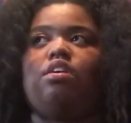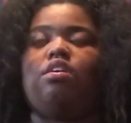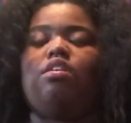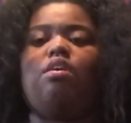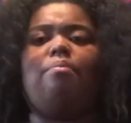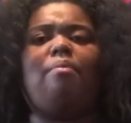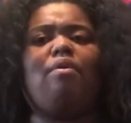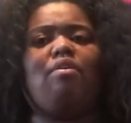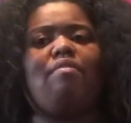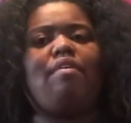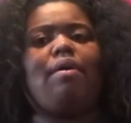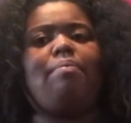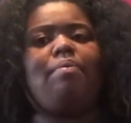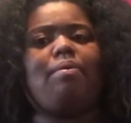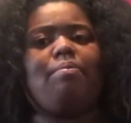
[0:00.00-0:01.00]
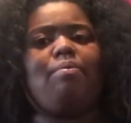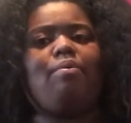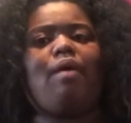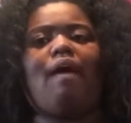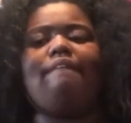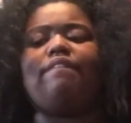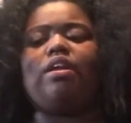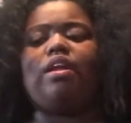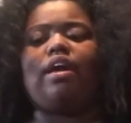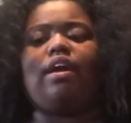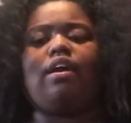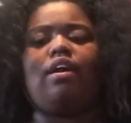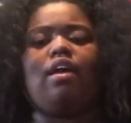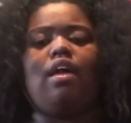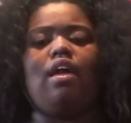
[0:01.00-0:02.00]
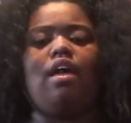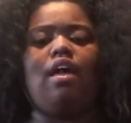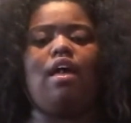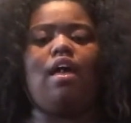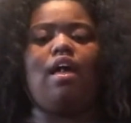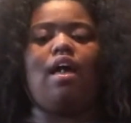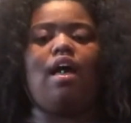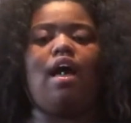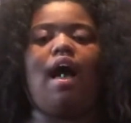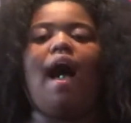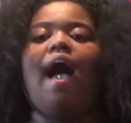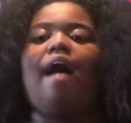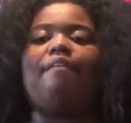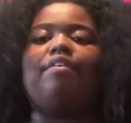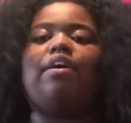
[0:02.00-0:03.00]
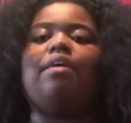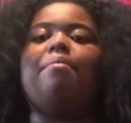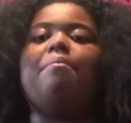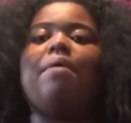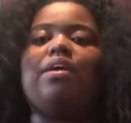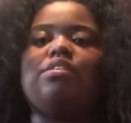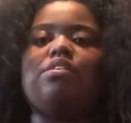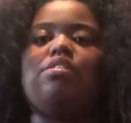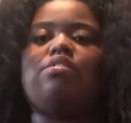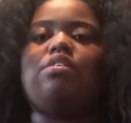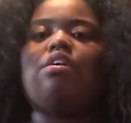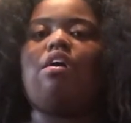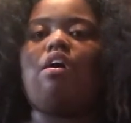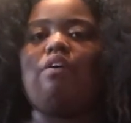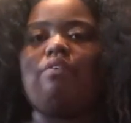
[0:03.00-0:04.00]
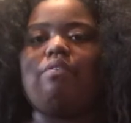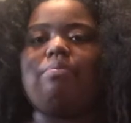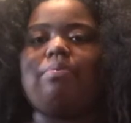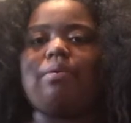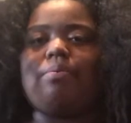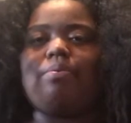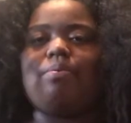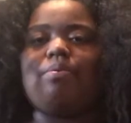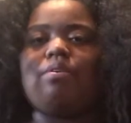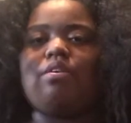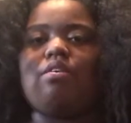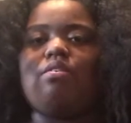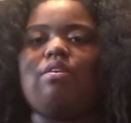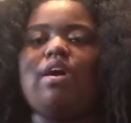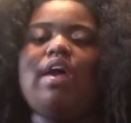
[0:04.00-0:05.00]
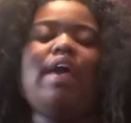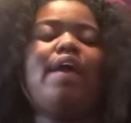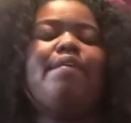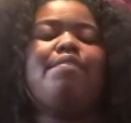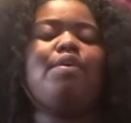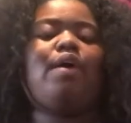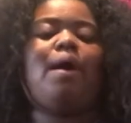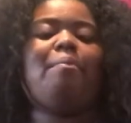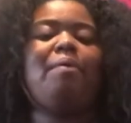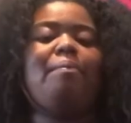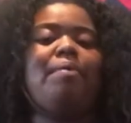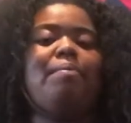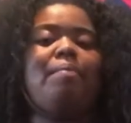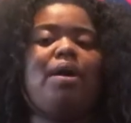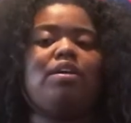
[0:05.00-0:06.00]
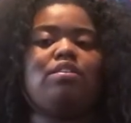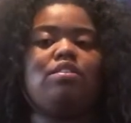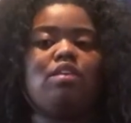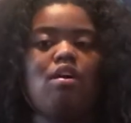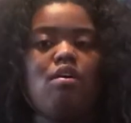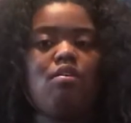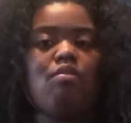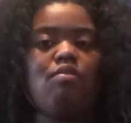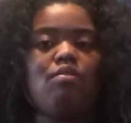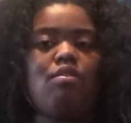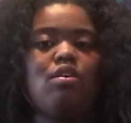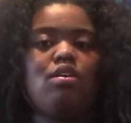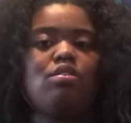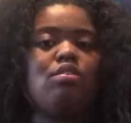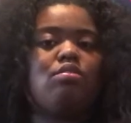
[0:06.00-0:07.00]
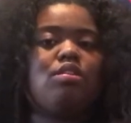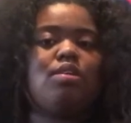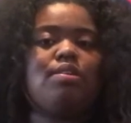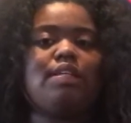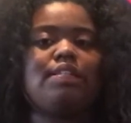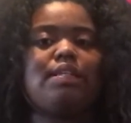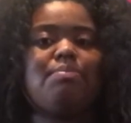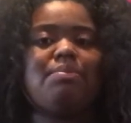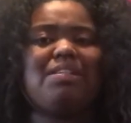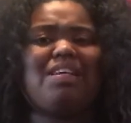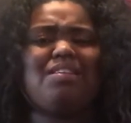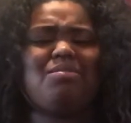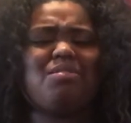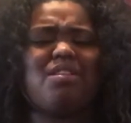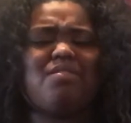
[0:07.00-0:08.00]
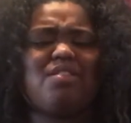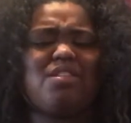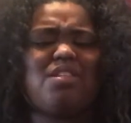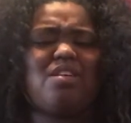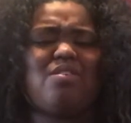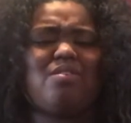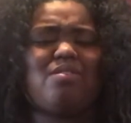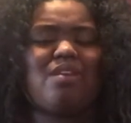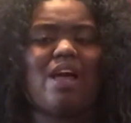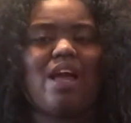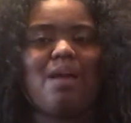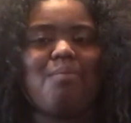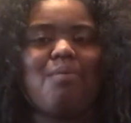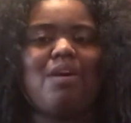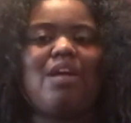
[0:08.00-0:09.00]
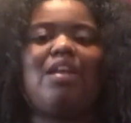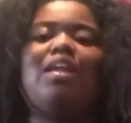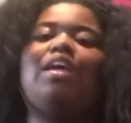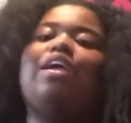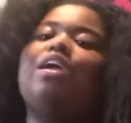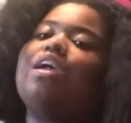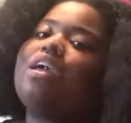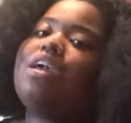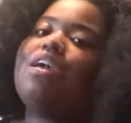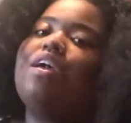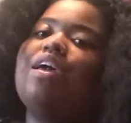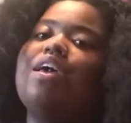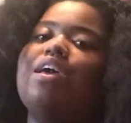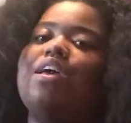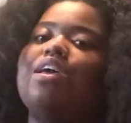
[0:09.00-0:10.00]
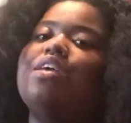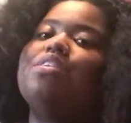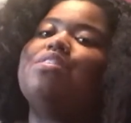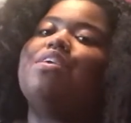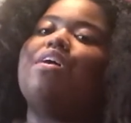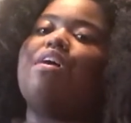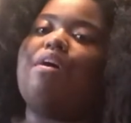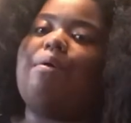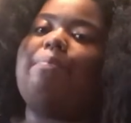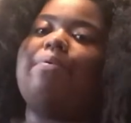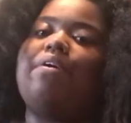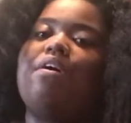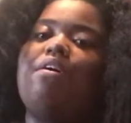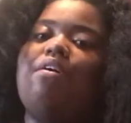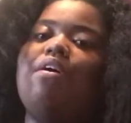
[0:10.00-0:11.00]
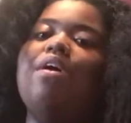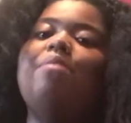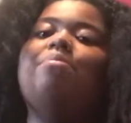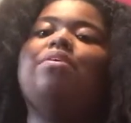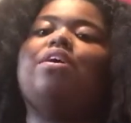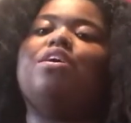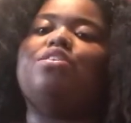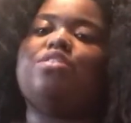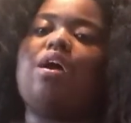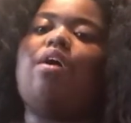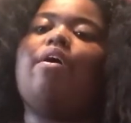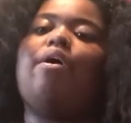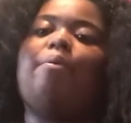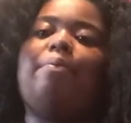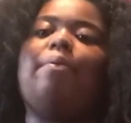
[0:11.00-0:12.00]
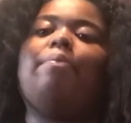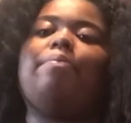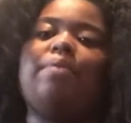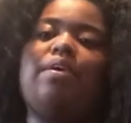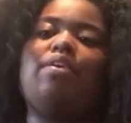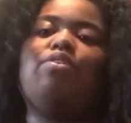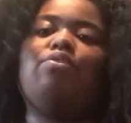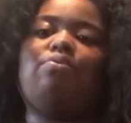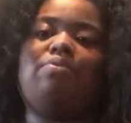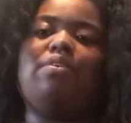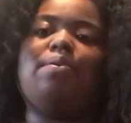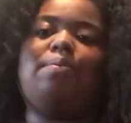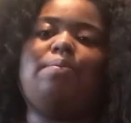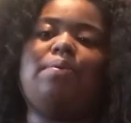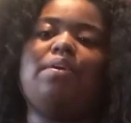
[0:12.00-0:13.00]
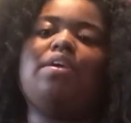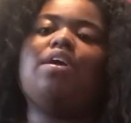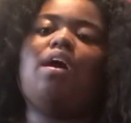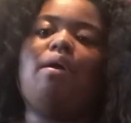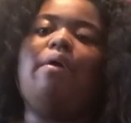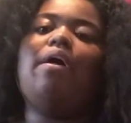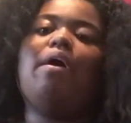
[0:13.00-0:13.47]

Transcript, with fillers: you know, motivate people. I feel like I have a good message to offer people, you know. Even though I'm going to be myself, so sometimes I'm going to say some stuff that y'all don't like, but in the end, it's to help y'all because y'all helping me. You feel me? Y'all